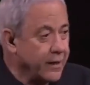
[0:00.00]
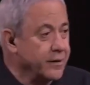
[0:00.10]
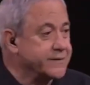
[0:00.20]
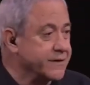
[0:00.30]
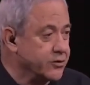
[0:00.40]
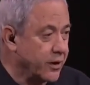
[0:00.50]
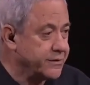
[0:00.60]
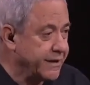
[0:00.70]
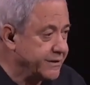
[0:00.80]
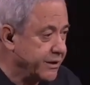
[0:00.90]
and listen to our
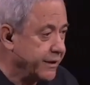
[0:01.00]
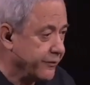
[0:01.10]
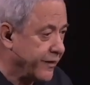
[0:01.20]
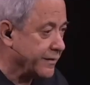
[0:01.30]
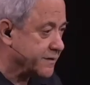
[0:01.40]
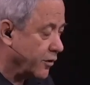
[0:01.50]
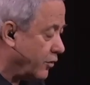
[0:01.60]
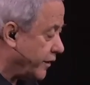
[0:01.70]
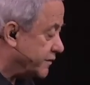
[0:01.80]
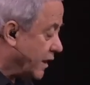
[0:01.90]
teaching in
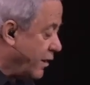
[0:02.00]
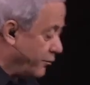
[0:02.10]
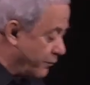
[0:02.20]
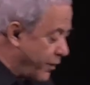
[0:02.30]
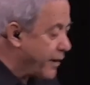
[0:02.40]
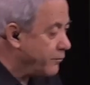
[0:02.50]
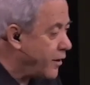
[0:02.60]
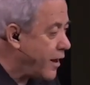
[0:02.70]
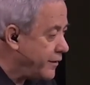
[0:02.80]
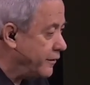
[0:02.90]
Thessalonians. But bottom
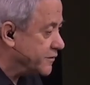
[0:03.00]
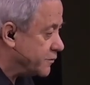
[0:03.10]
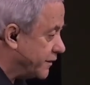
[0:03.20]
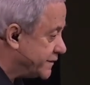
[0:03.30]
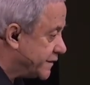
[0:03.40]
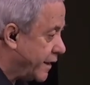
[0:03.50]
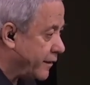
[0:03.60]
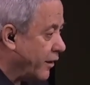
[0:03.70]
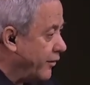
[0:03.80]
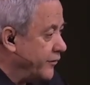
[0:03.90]
line, here's what he's
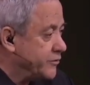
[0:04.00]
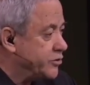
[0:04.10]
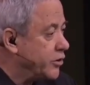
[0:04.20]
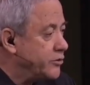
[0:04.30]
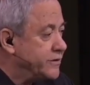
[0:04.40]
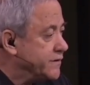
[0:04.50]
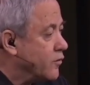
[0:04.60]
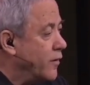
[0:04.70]
saying. The church is